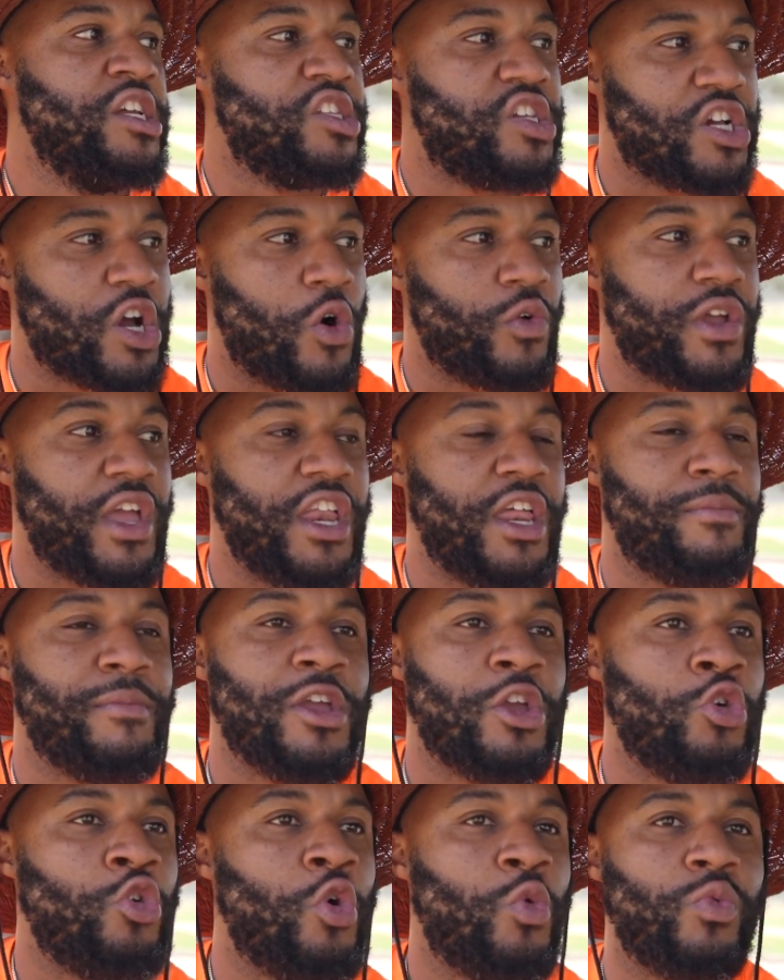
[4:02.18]
to go get him.
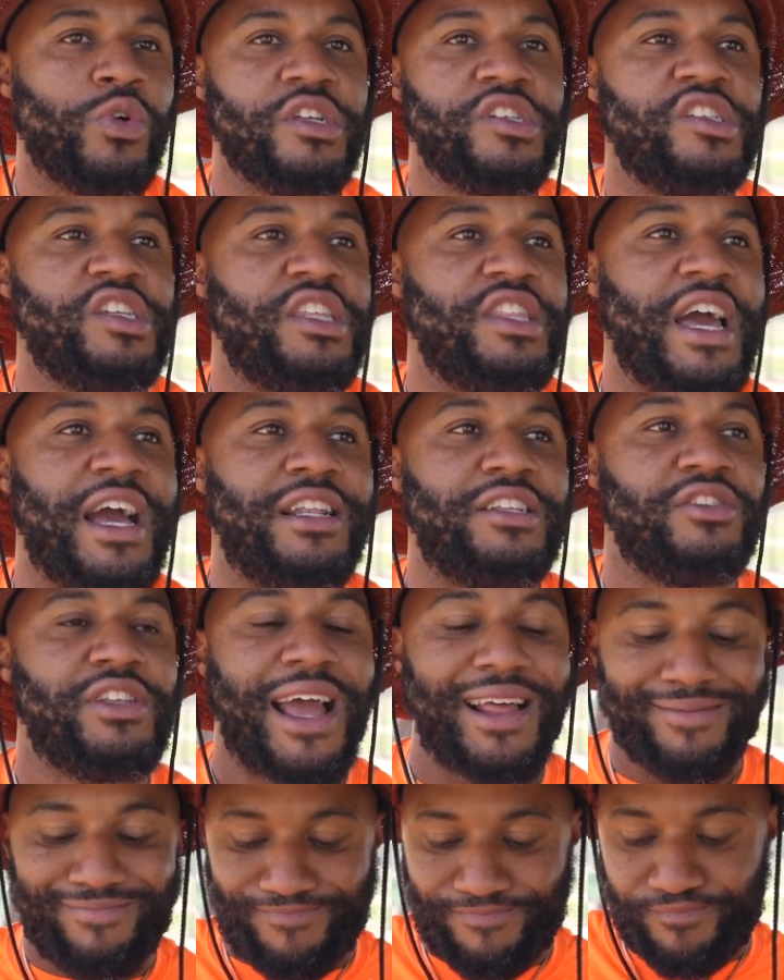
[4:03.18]
And you don't wanna see
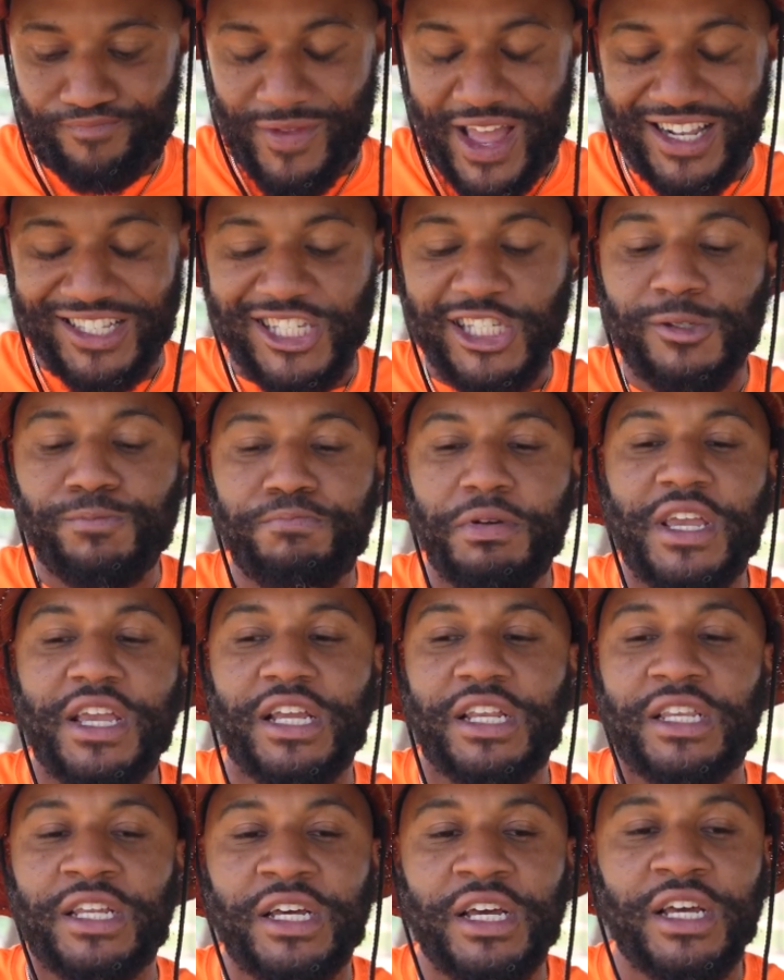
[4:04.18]
that
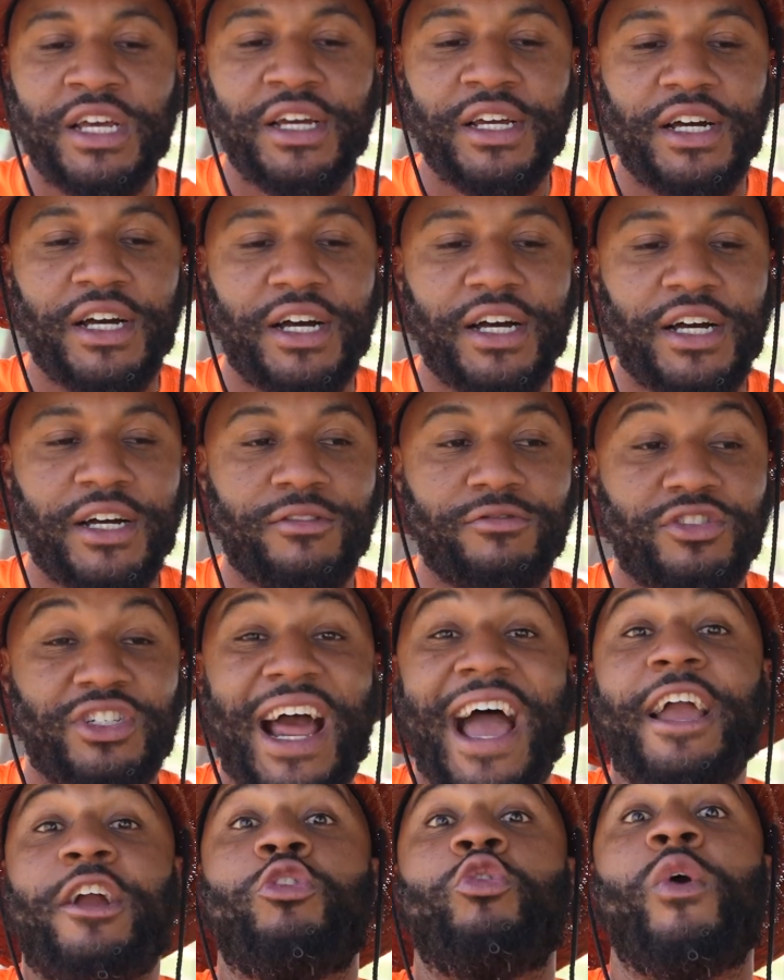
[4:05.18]
speed
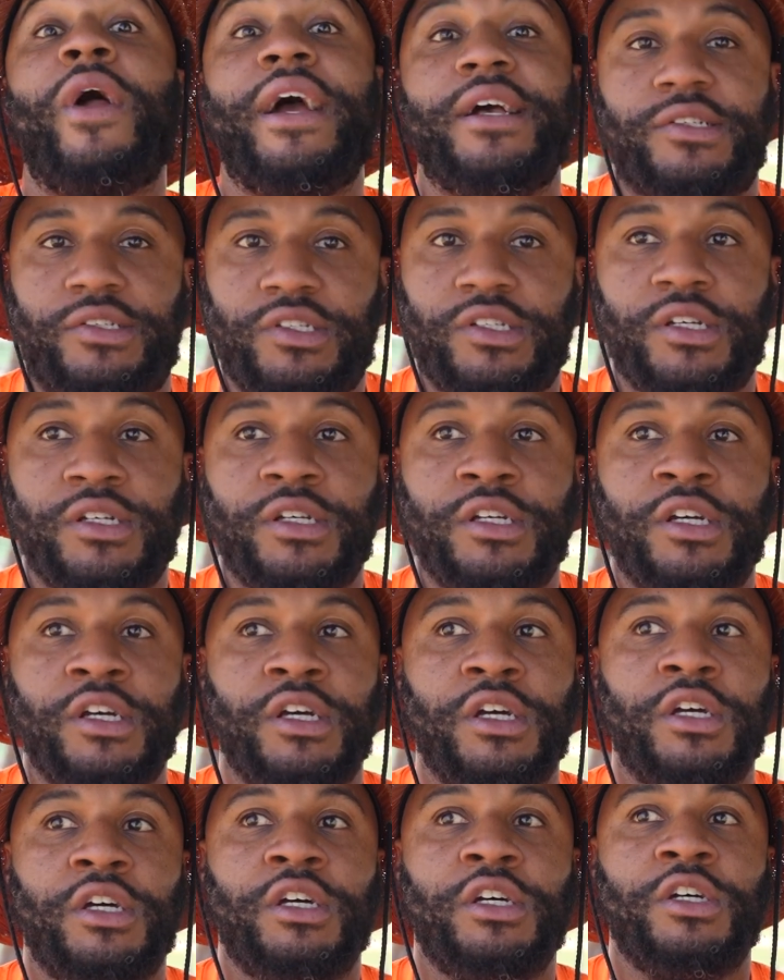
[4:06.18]
digress.
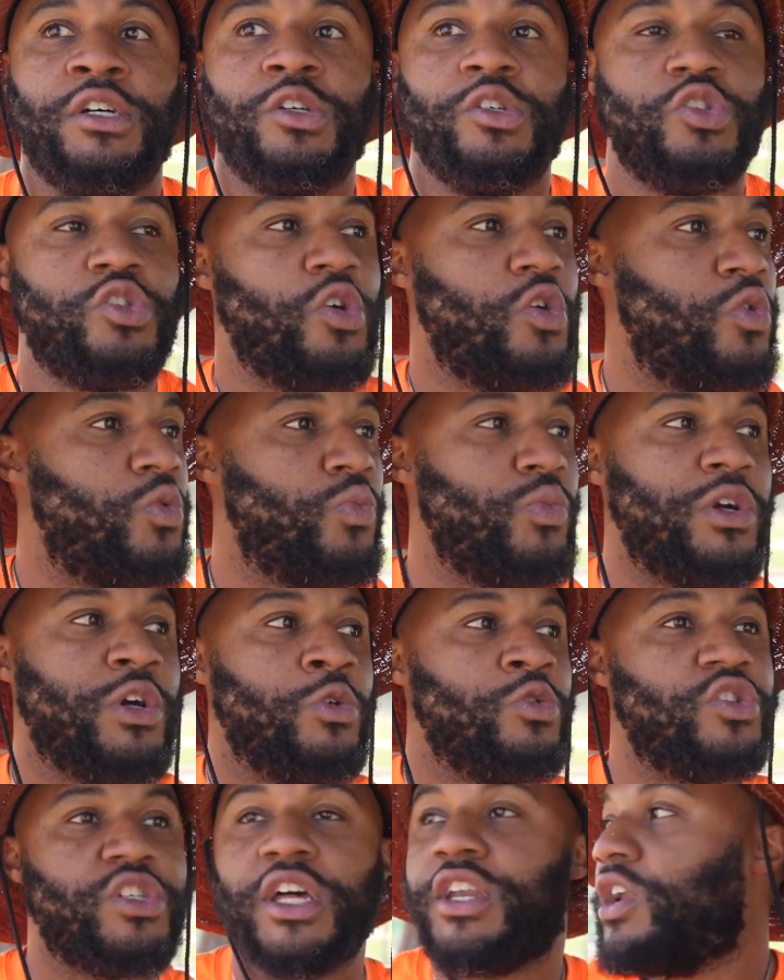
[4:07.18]
So we're
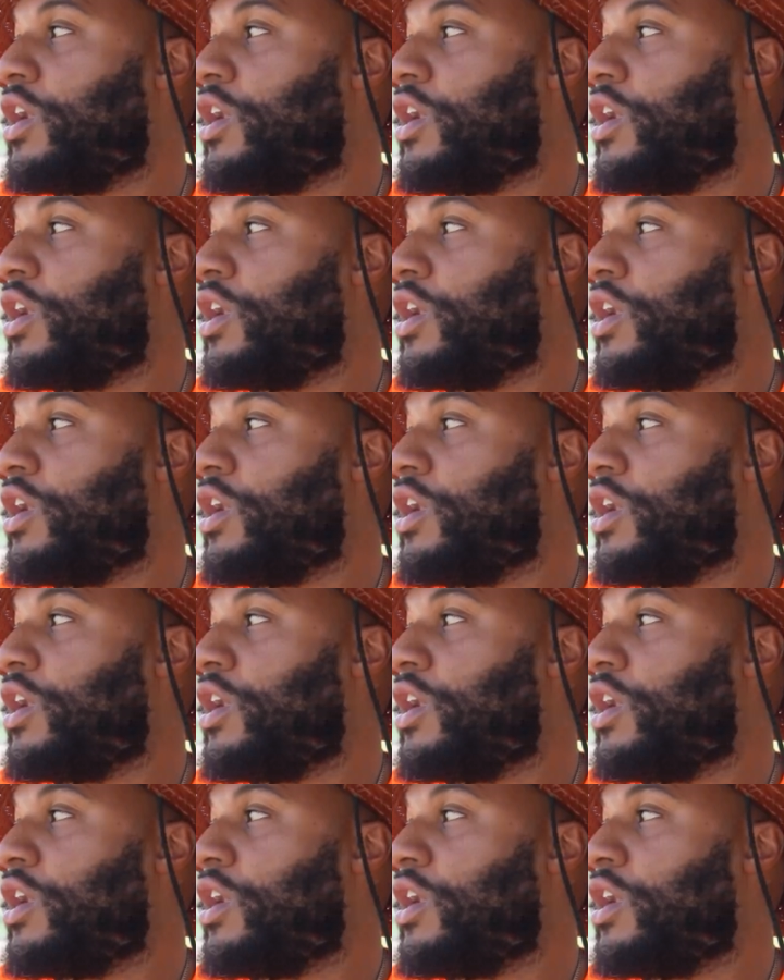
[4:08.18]
gonna set